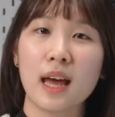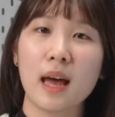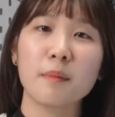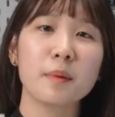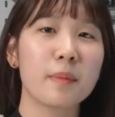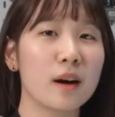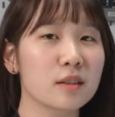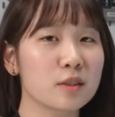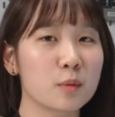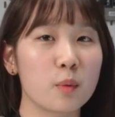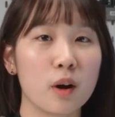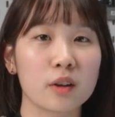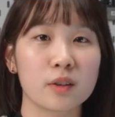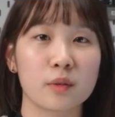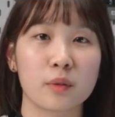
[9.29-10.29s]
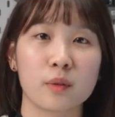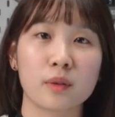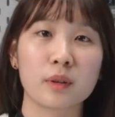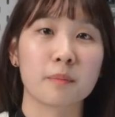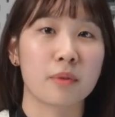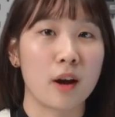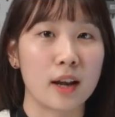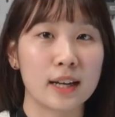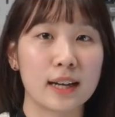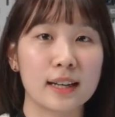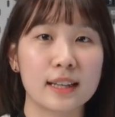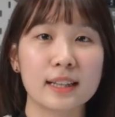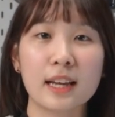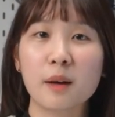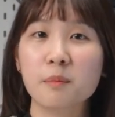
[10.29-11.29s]
I'm about to walk you through the
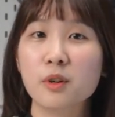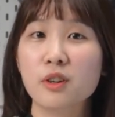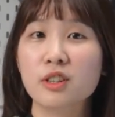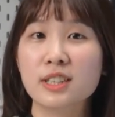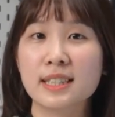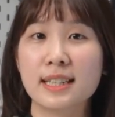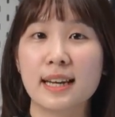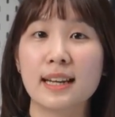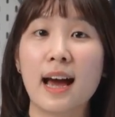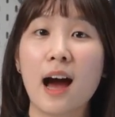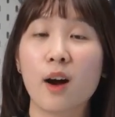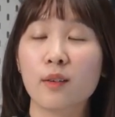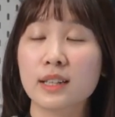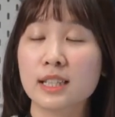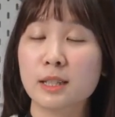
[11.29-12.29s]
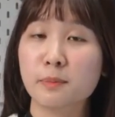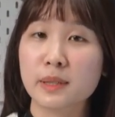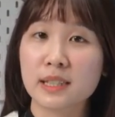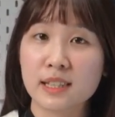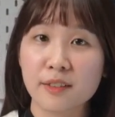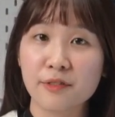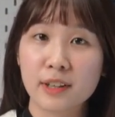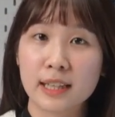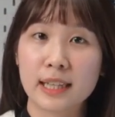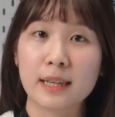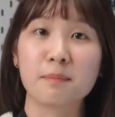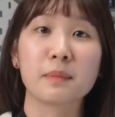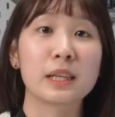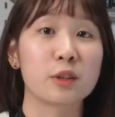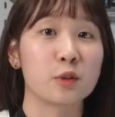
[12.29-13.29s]
product and help you understand how it can
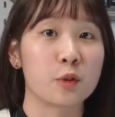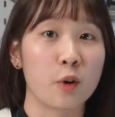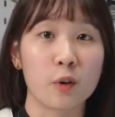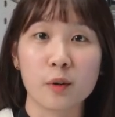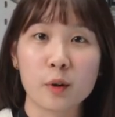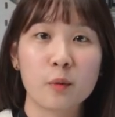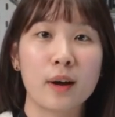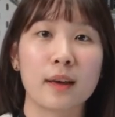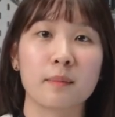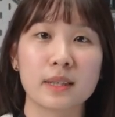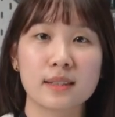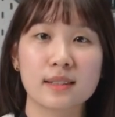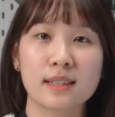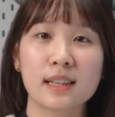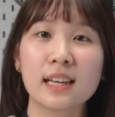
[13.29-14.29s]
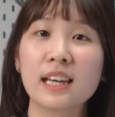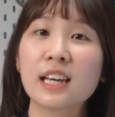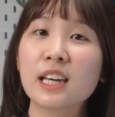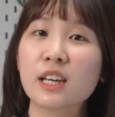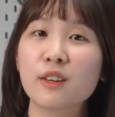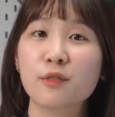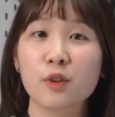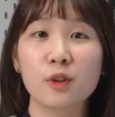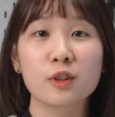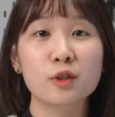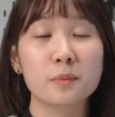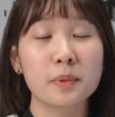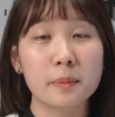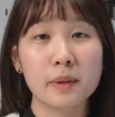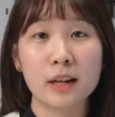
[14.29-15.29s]
specifically meet your requirements. If you're
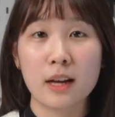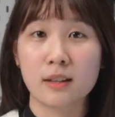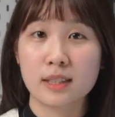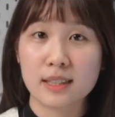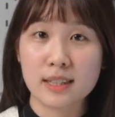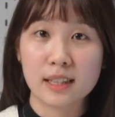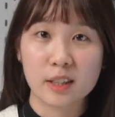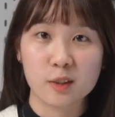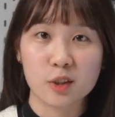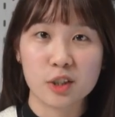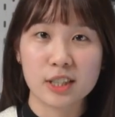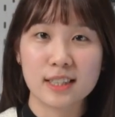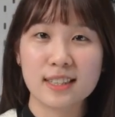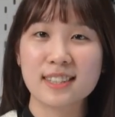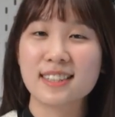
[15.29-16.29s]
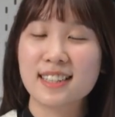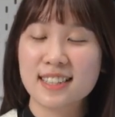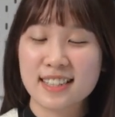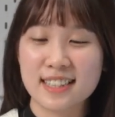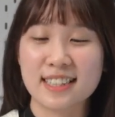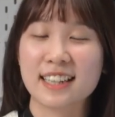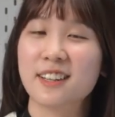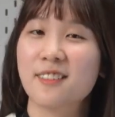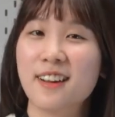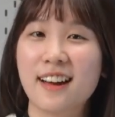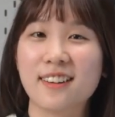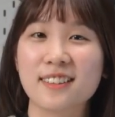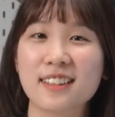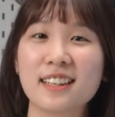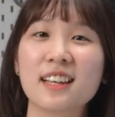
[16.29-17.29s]
into people counting solutions, stick
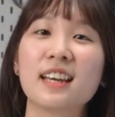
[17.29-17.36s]
around.